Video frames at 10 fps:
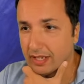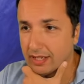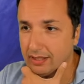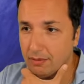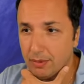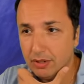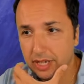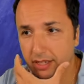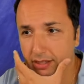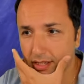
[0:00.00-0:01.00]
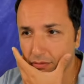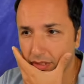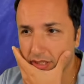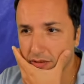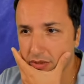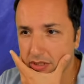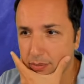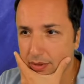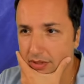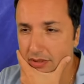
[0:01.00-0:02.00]
And then, okay, then we take with the
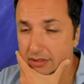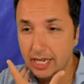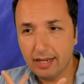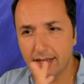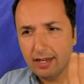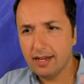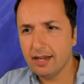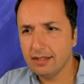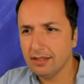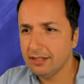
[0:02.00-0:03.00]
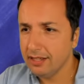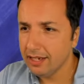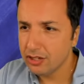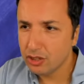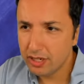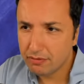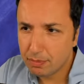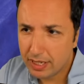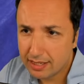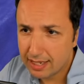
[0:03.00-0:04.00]
pawn. Yeah. I think I should have
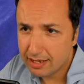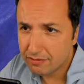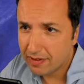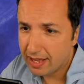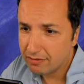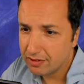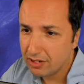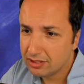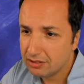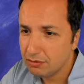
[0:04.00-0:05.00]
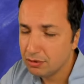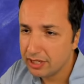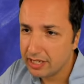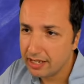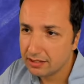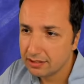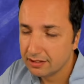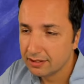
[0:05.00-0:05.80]
played a5, not rook e8.